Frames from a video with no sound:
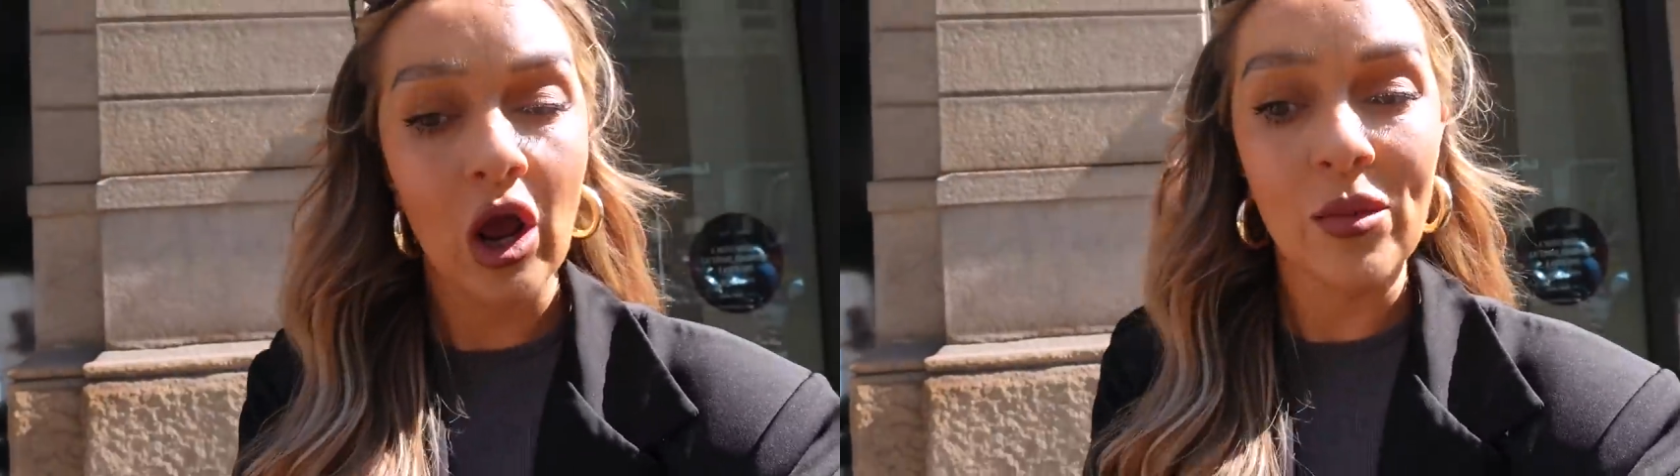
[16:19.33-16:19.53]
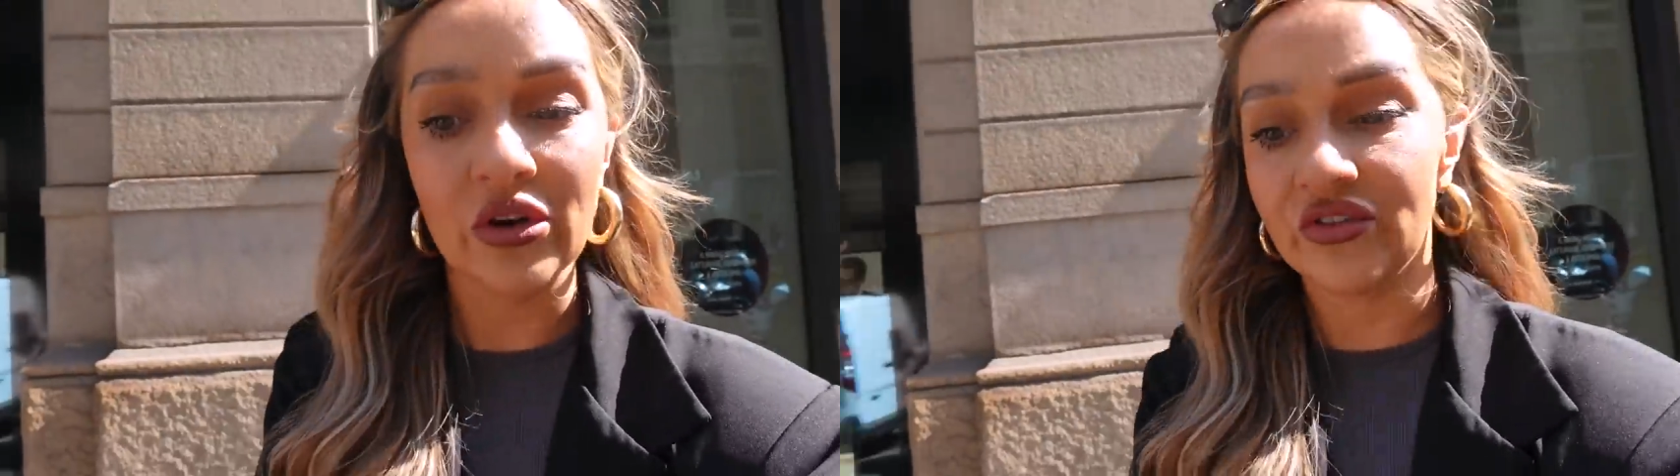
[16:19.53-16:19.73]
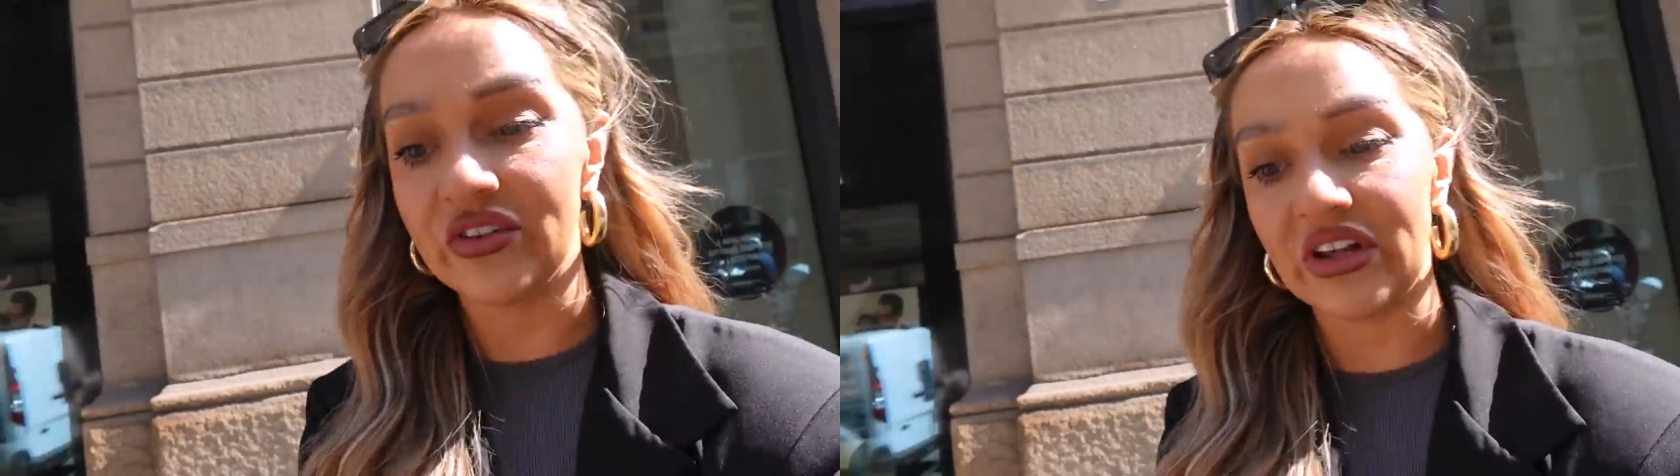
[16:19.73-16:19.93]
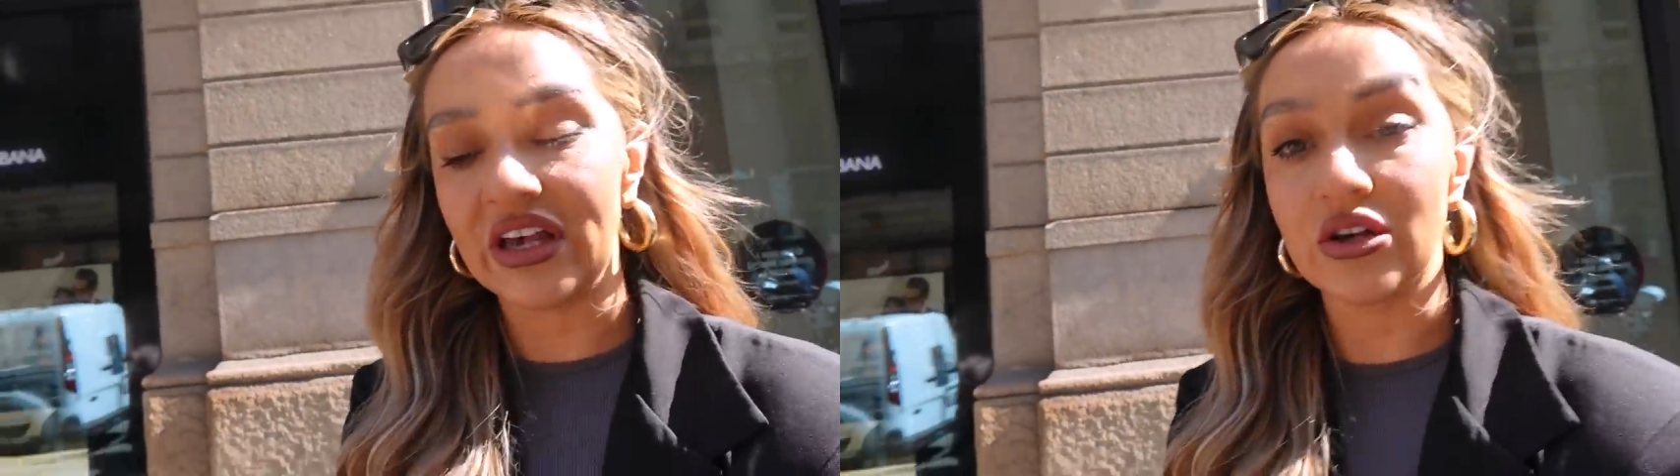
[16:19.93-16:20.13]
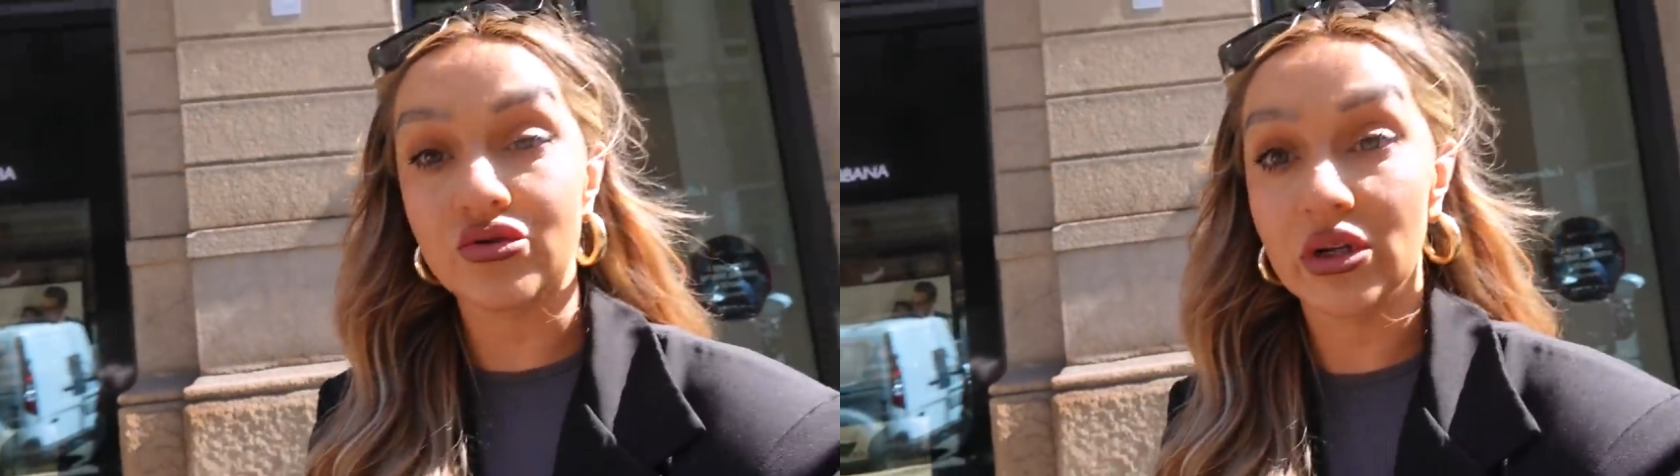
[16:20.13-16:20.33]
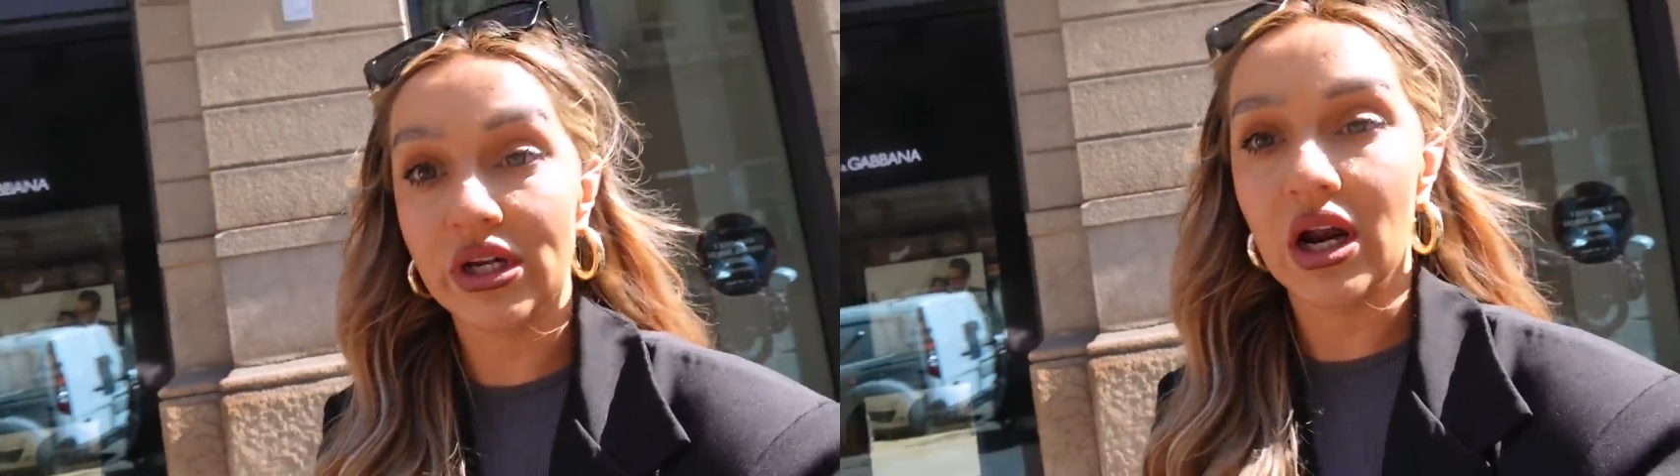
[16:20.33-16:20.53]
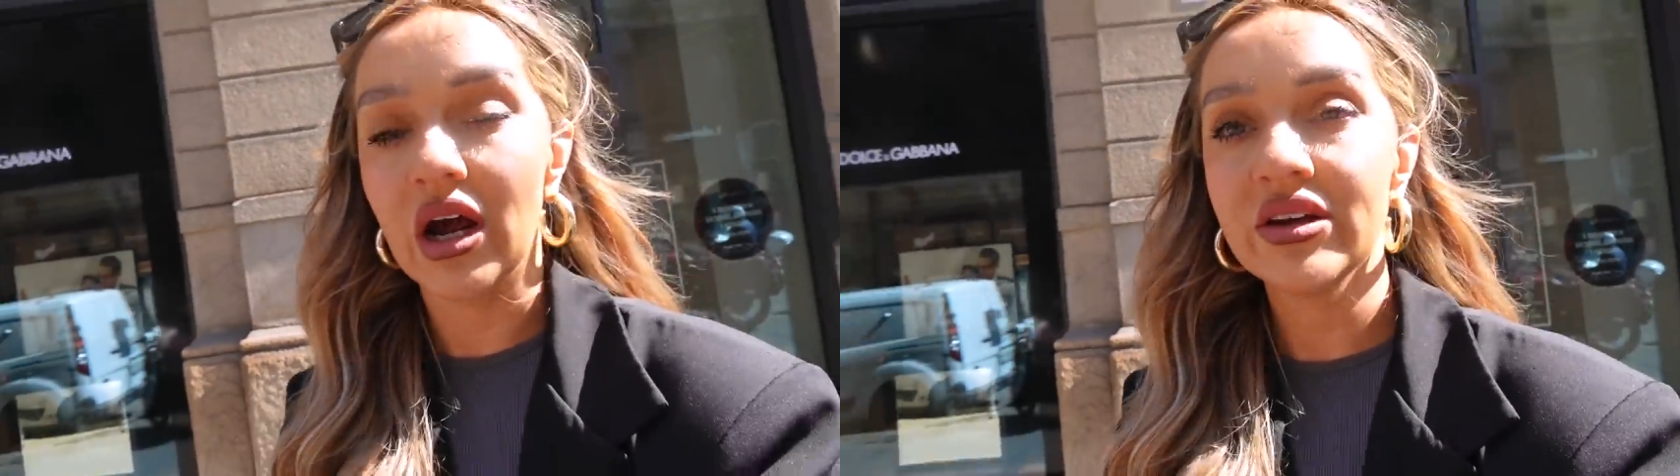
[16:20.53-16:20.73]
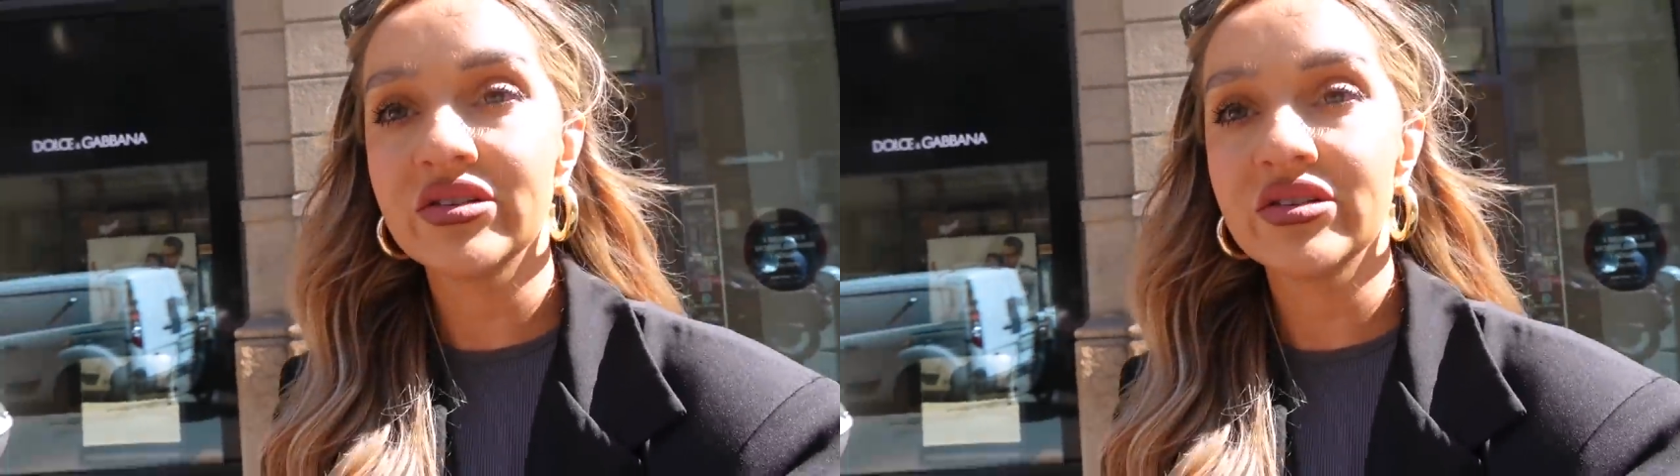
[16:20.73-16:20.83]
a must visit. It's really nice.